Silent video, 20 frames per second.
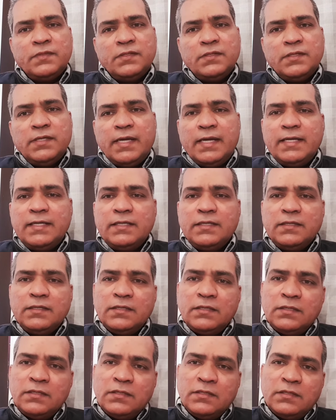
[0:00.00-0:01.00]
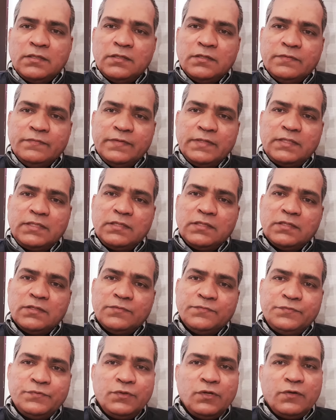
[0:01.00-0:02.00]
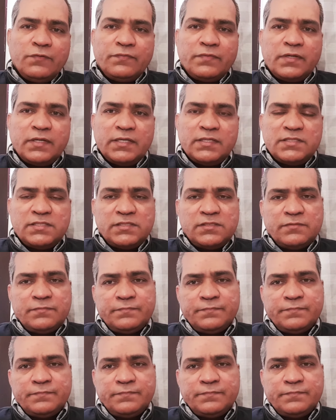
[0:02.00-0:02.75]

and with full of grace.